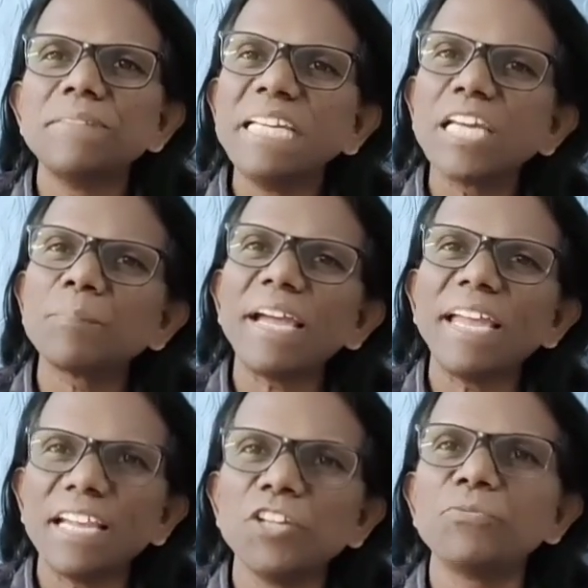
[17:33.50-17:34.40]
nearby
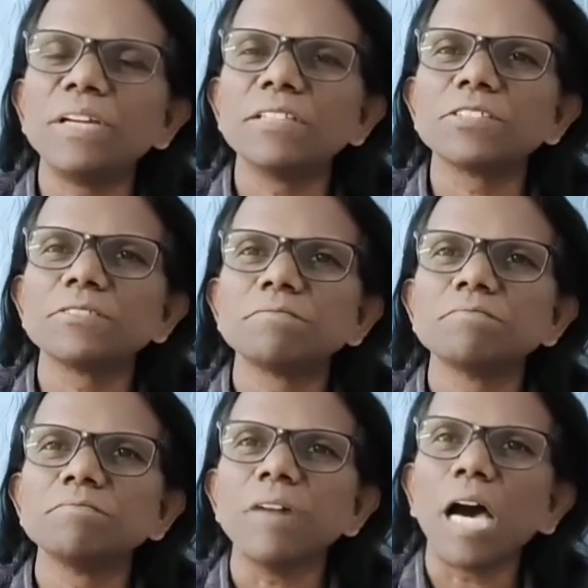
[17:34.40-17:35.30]
agri fields
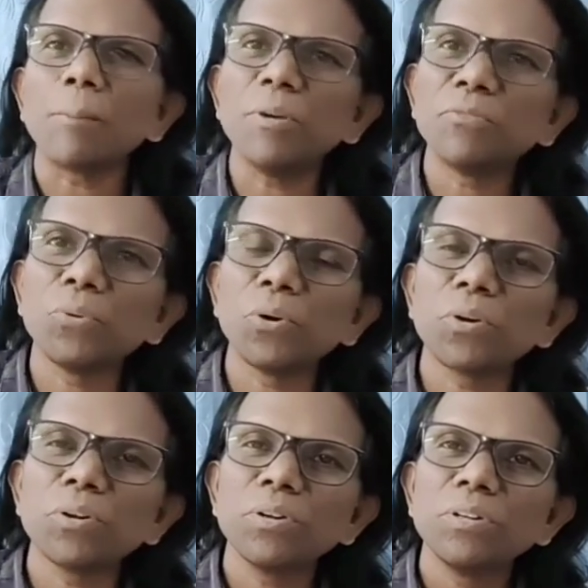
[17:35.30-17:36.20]
or
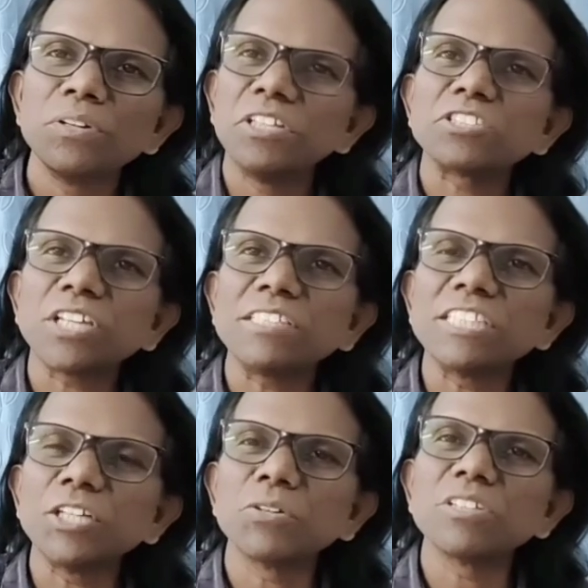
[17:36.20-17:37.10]
before
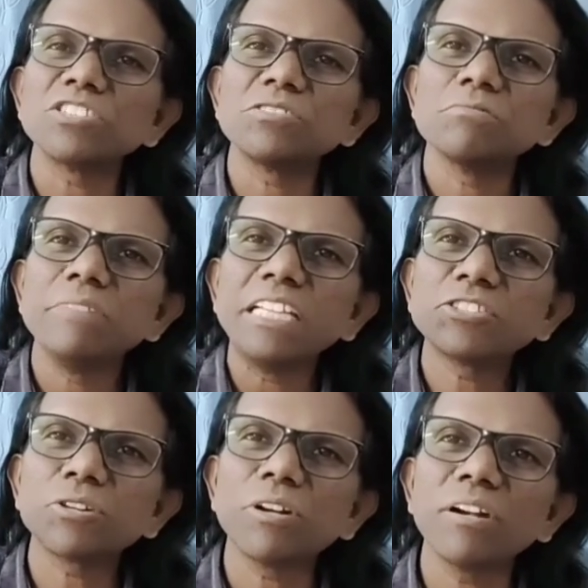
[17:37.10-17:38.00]
discharging into the
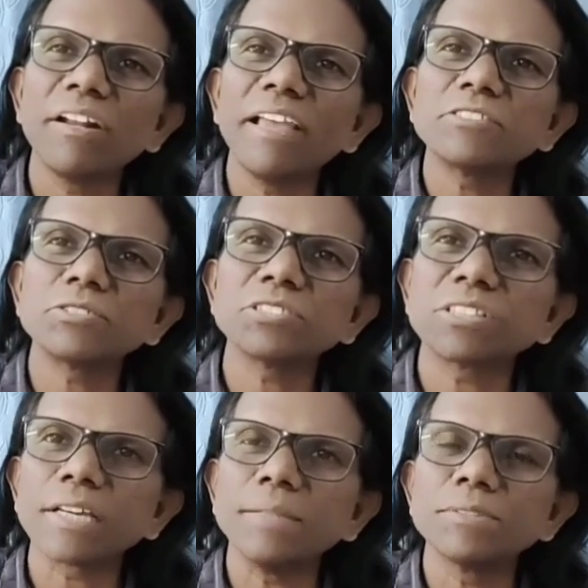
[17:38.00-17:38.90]
natural lakes or
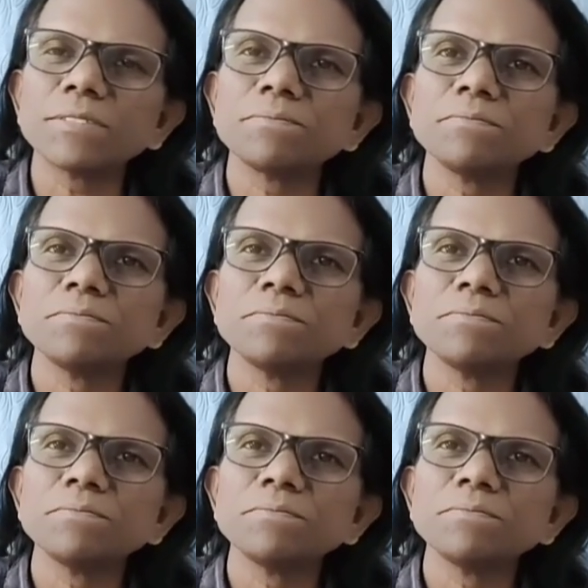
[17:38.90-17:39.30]
streams,